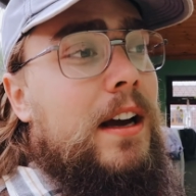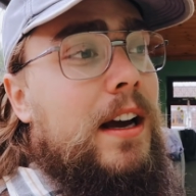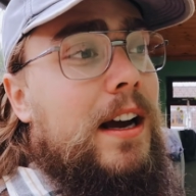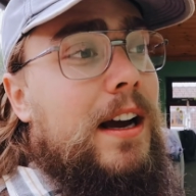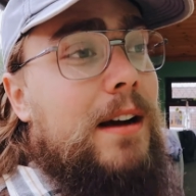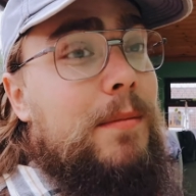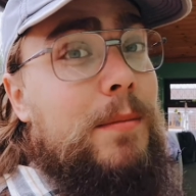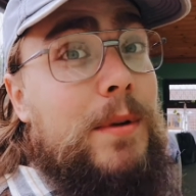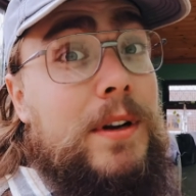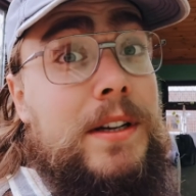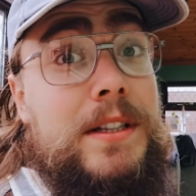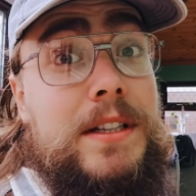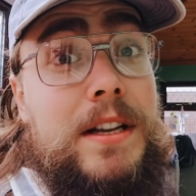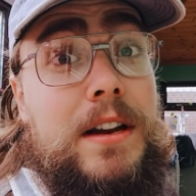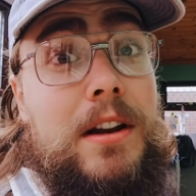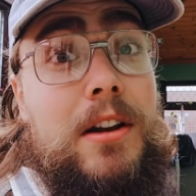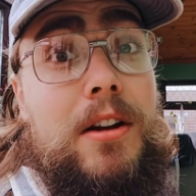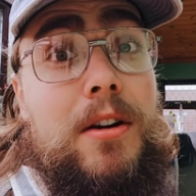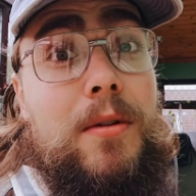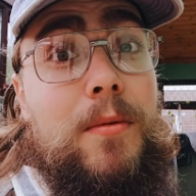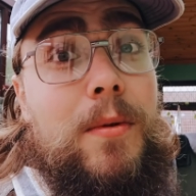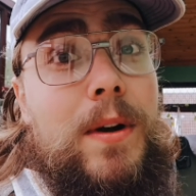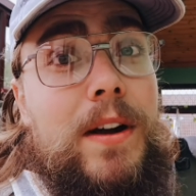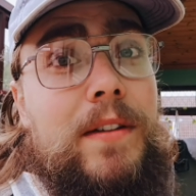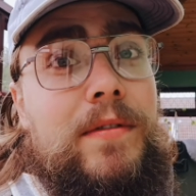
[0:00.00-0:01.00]
Um, and it's a
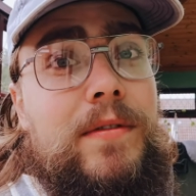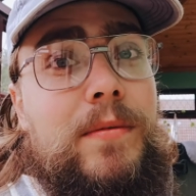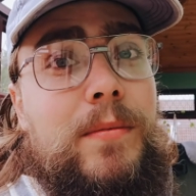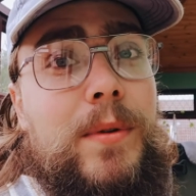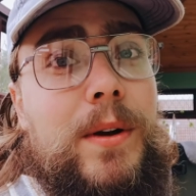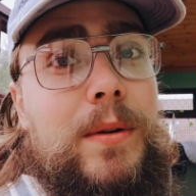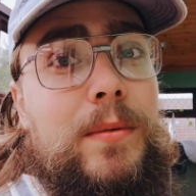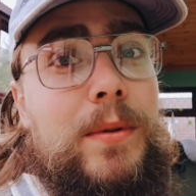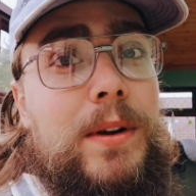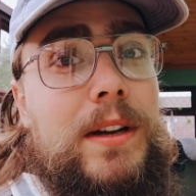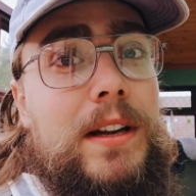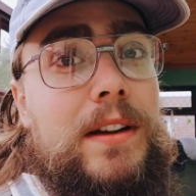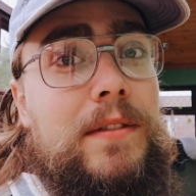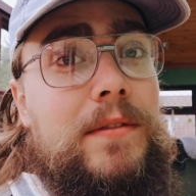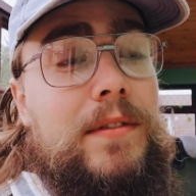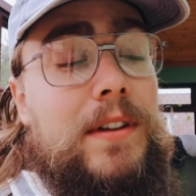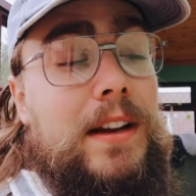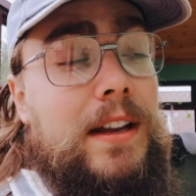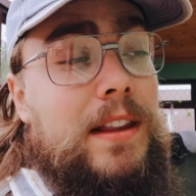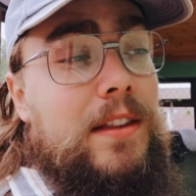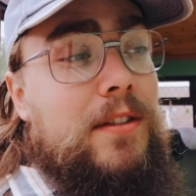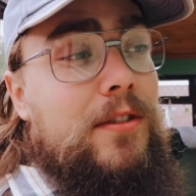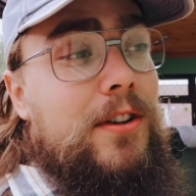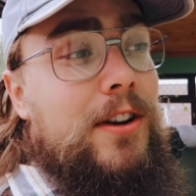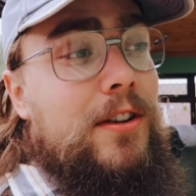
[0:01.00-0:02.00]
long way from where we live,
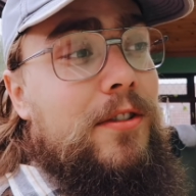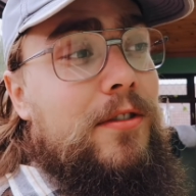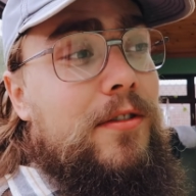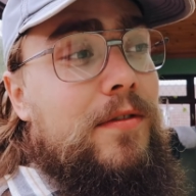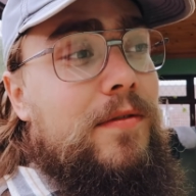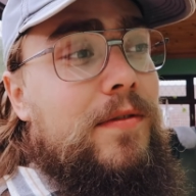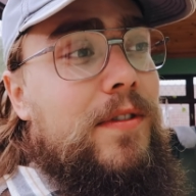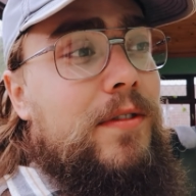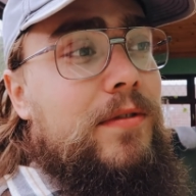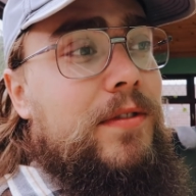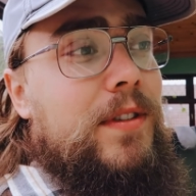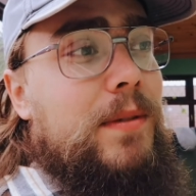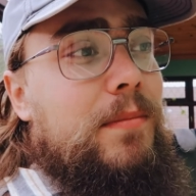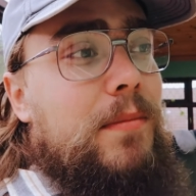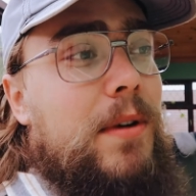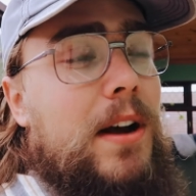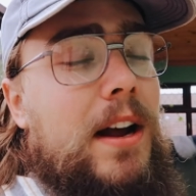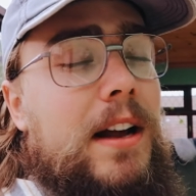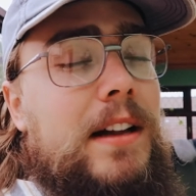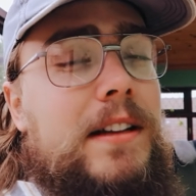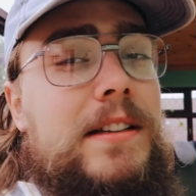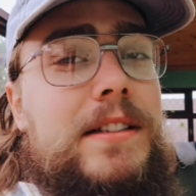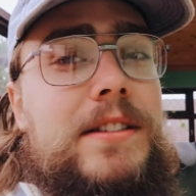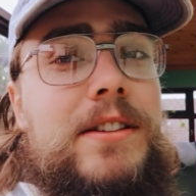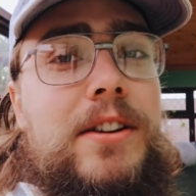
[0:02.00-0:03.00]
like 350
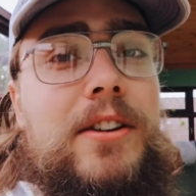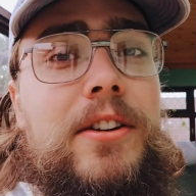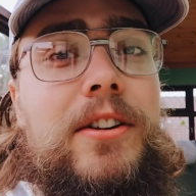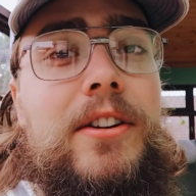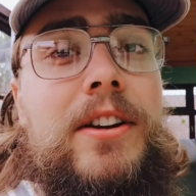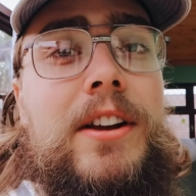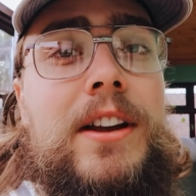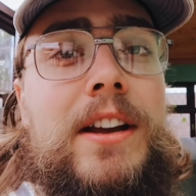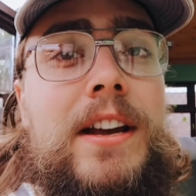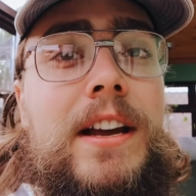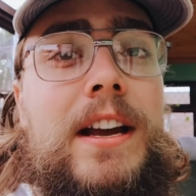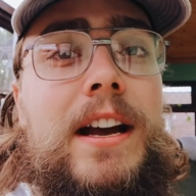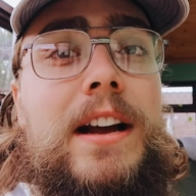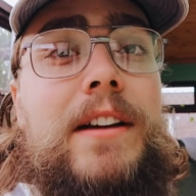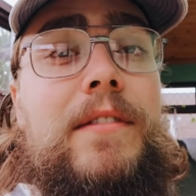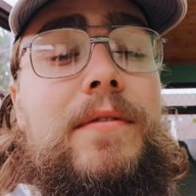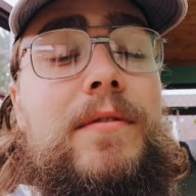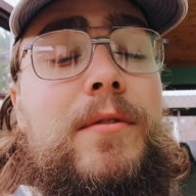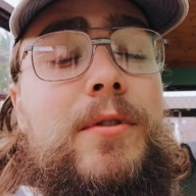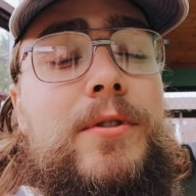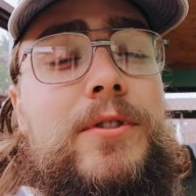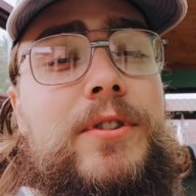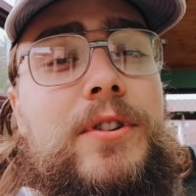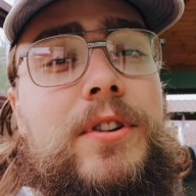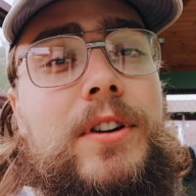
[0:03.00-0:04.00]
miles. So
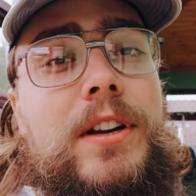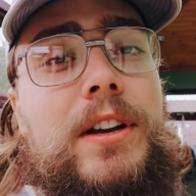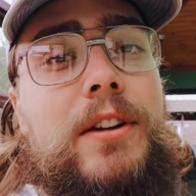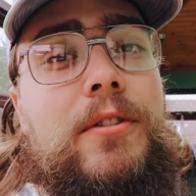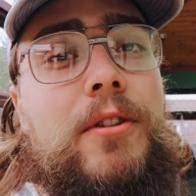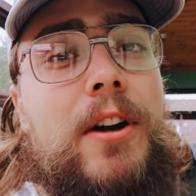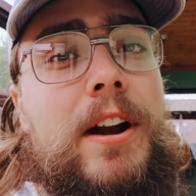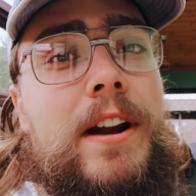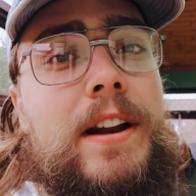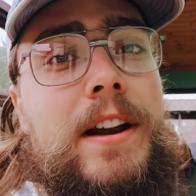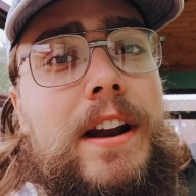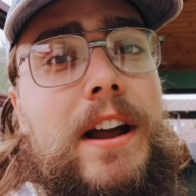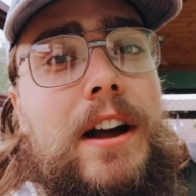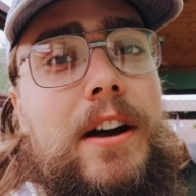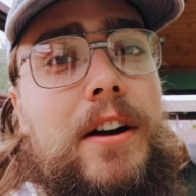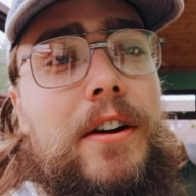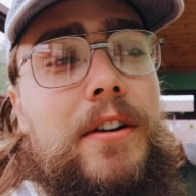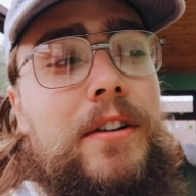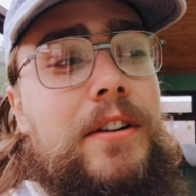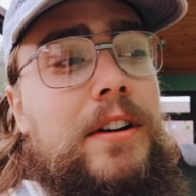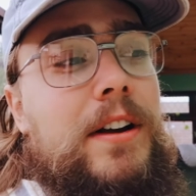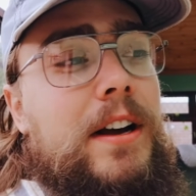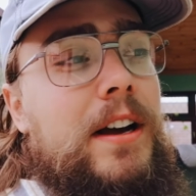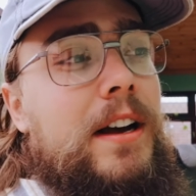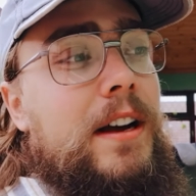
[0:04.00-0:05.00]
unfortunately right
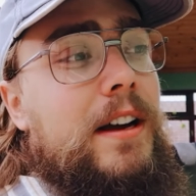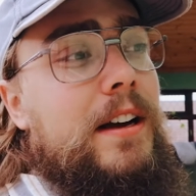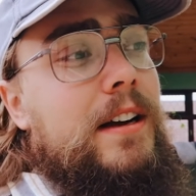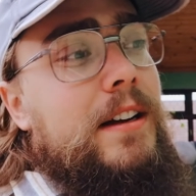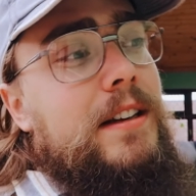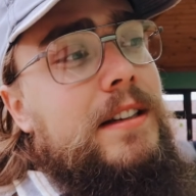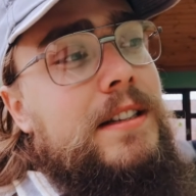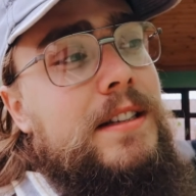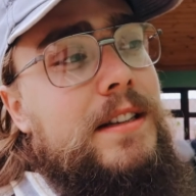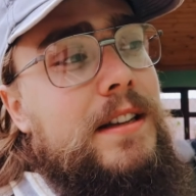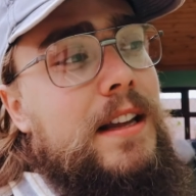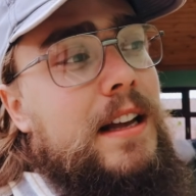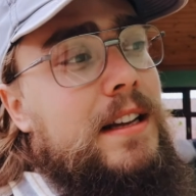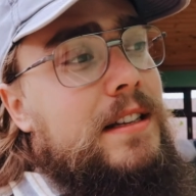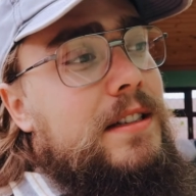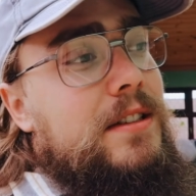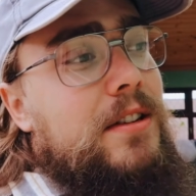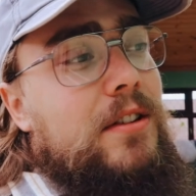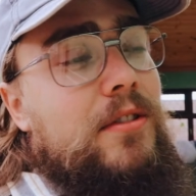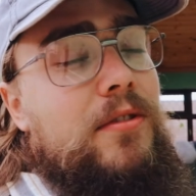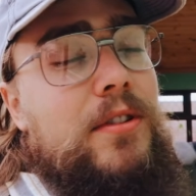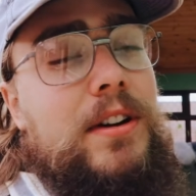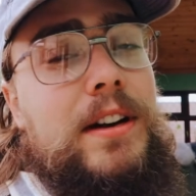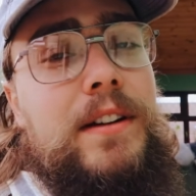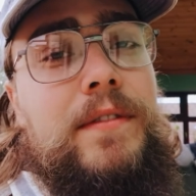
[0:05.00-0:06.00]
now, uh, that's
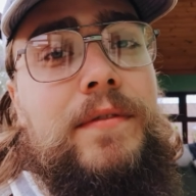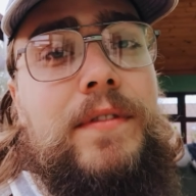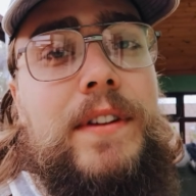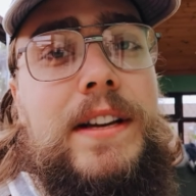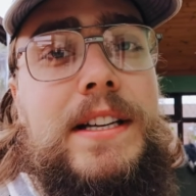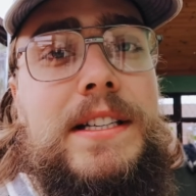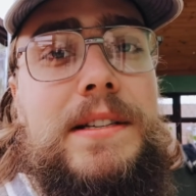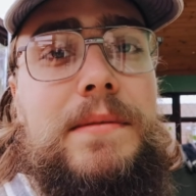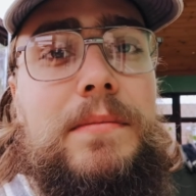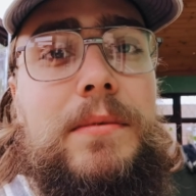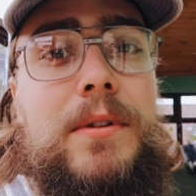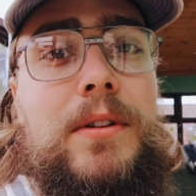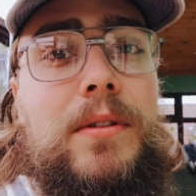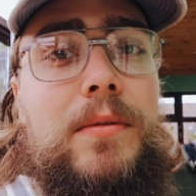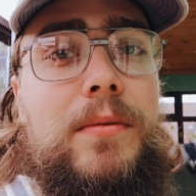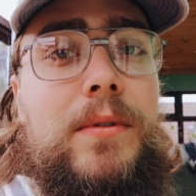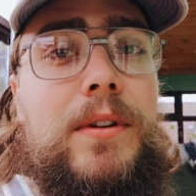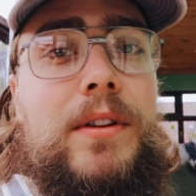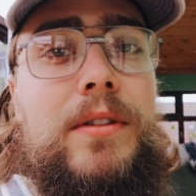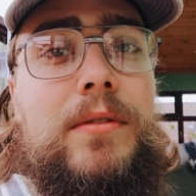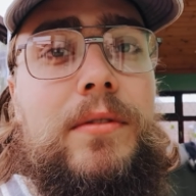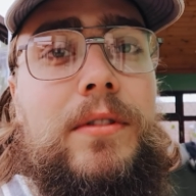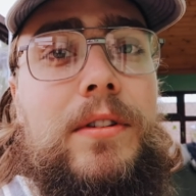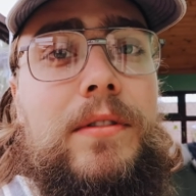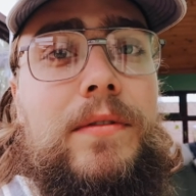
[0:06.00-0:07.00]
not really feasible
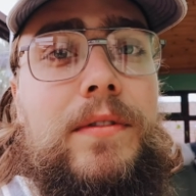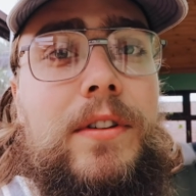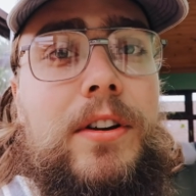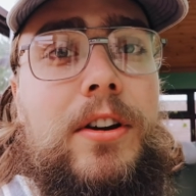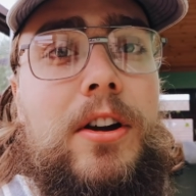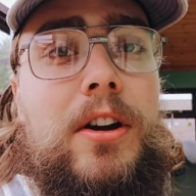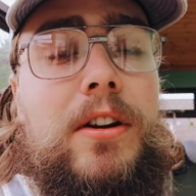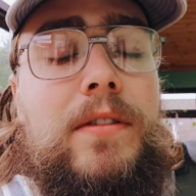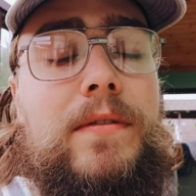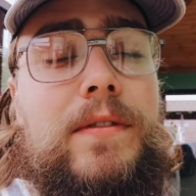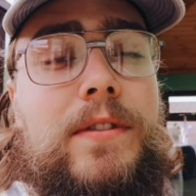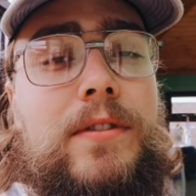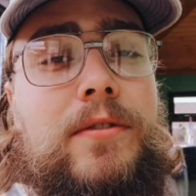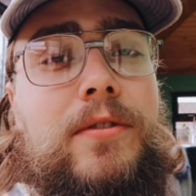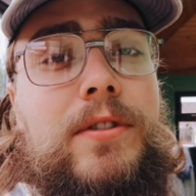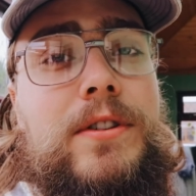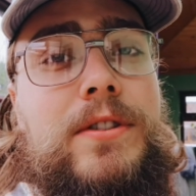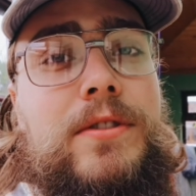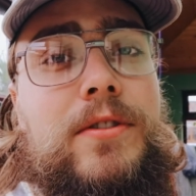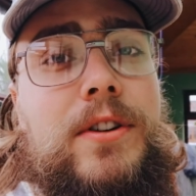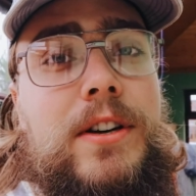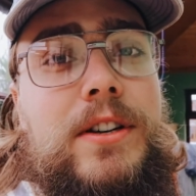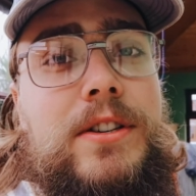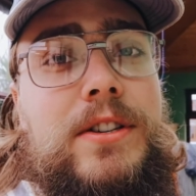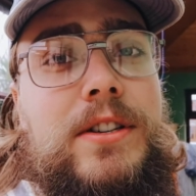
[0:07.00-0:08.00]
with all of the COVID
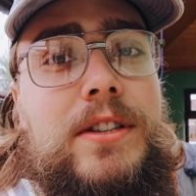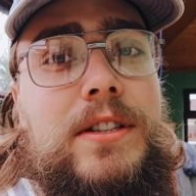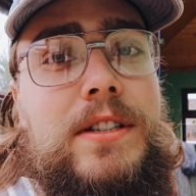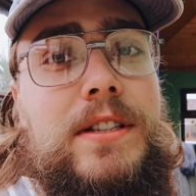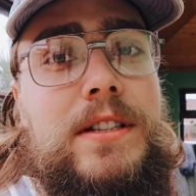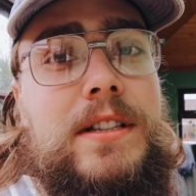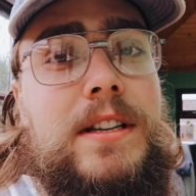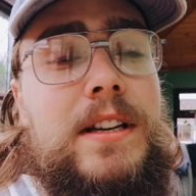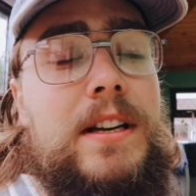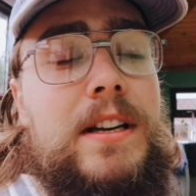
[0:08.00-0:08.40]
restrictions